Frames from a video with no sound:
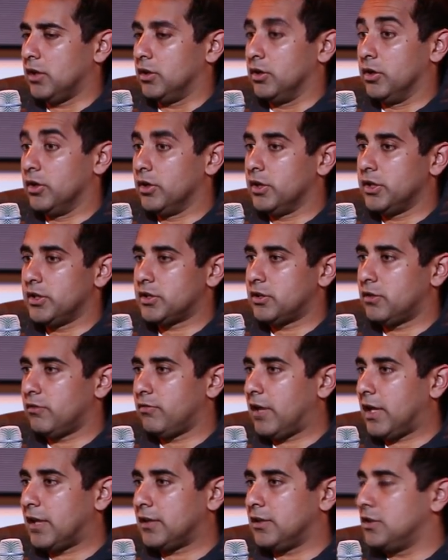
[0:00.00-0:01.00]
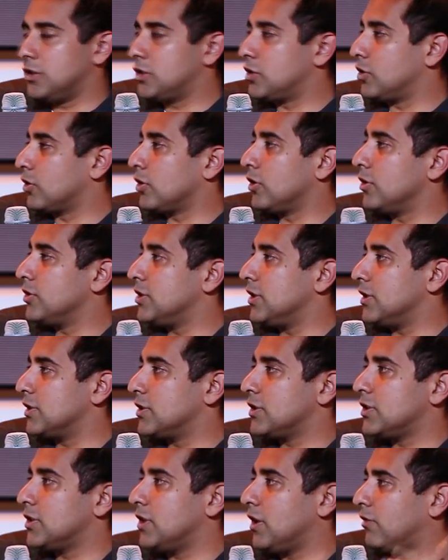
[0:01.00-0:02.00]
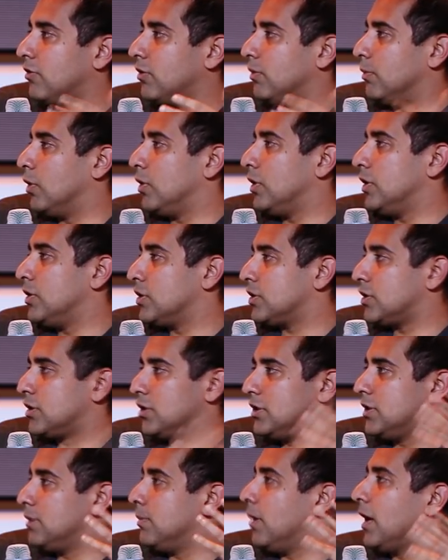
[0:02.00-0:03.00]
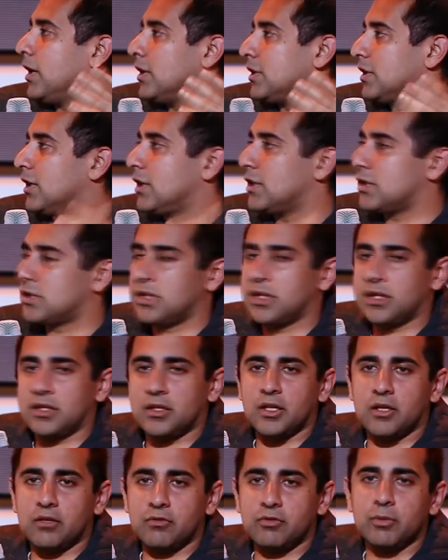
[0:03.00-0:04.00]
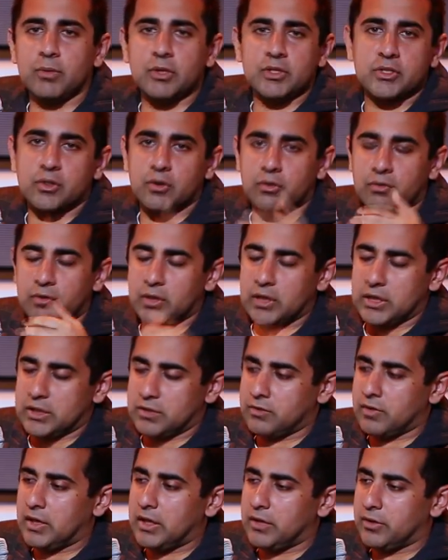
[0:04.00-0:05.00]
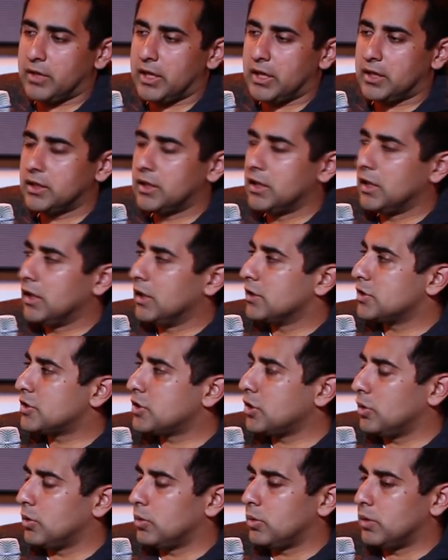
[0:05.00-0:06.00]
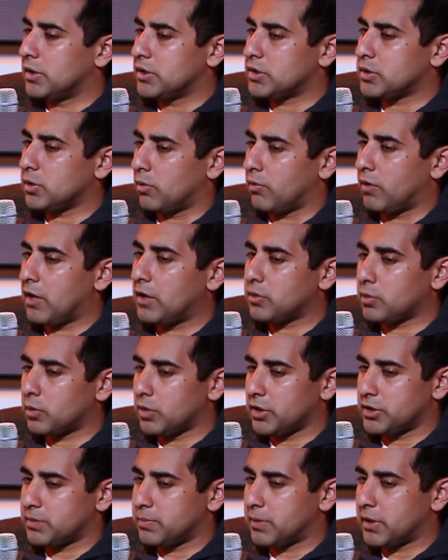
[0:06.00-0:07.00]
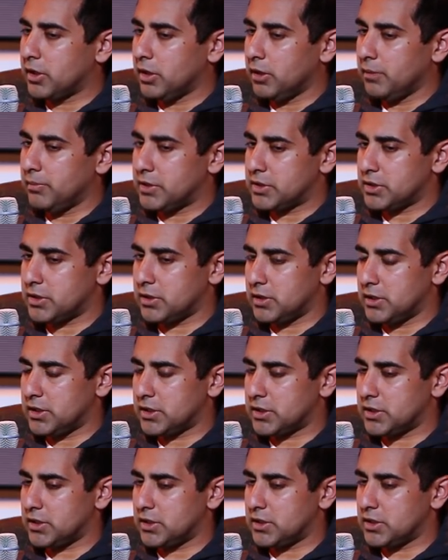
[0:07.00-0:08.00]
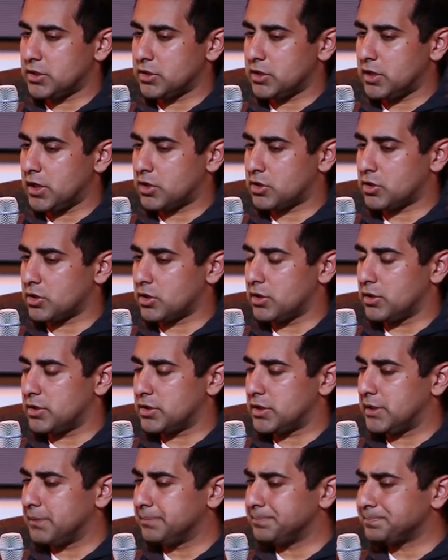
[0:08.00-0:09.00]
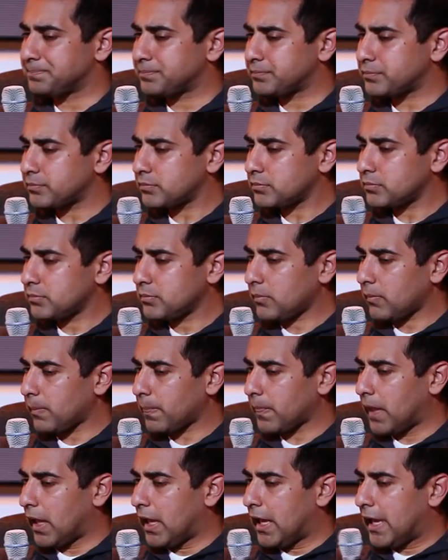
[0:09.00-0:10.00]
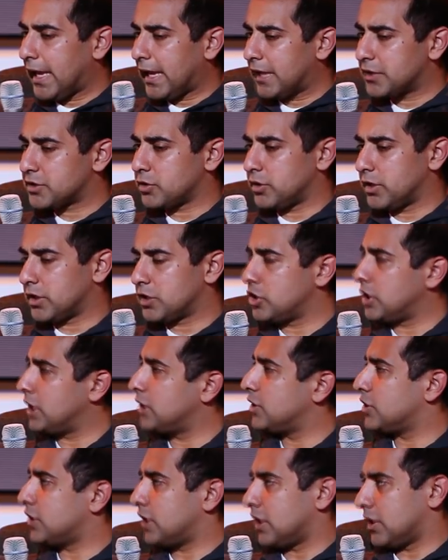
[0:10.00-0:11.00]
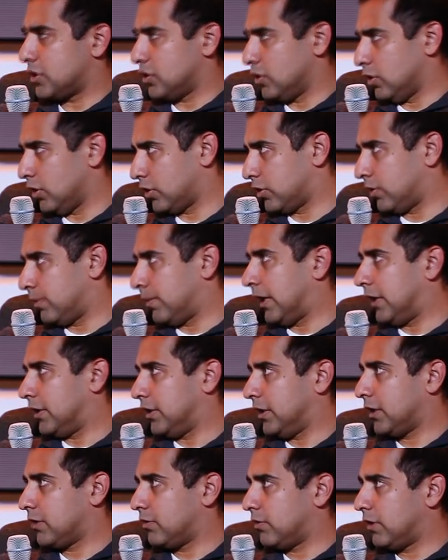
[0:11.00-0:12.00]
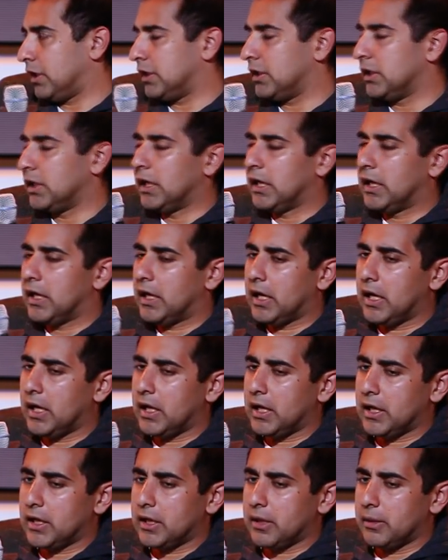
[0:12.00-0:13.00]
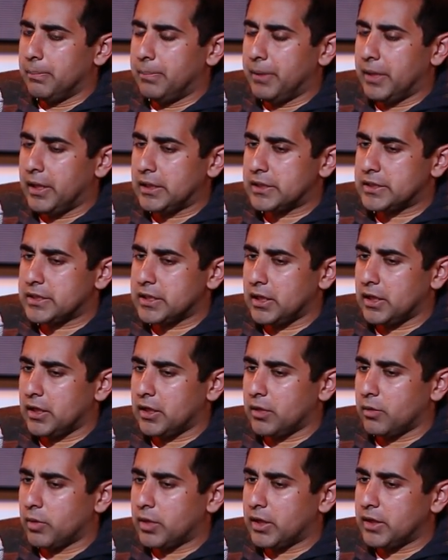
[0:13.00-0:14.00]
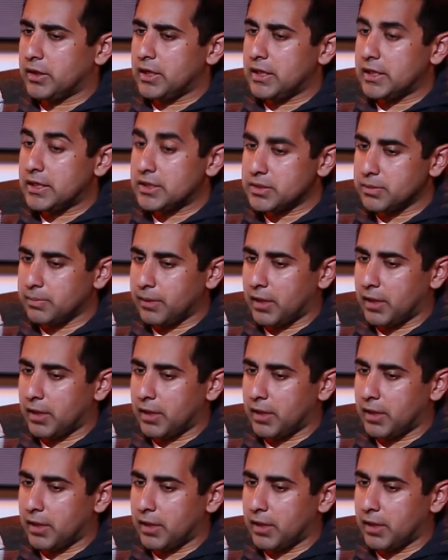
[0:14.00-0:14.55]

alerted to the fact that digital currency existed after Modi just demonetized like a few months ago, if you guys followed that. So around the world, it's become this international currency. And so the exchanges thing is no longer a bottleneck, right? But what I think is a